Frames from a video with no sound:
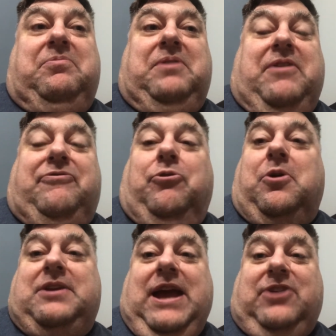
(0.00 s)
get
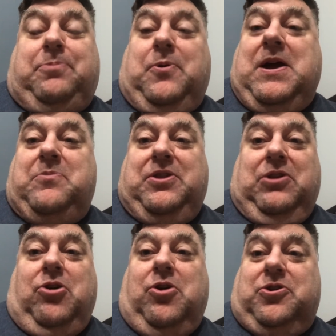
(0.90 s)
4 attacks per round with a
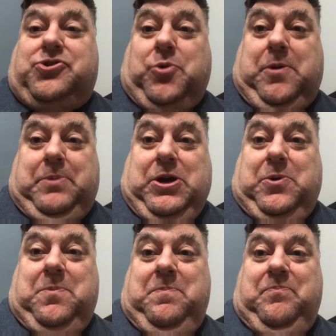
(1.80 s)
long or short
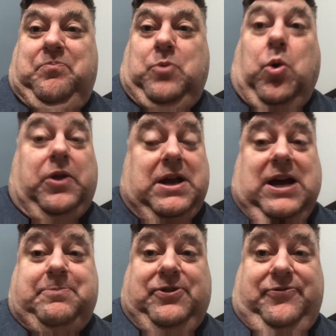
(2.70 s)
bow, or the
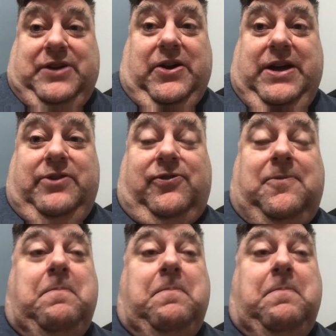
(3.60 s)
composite variants.